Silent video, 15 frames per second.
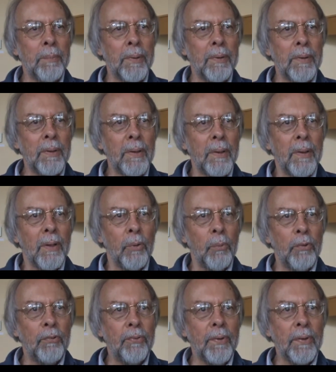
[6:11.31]
But
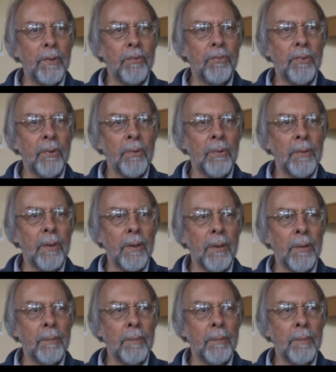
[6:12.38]
we feel as though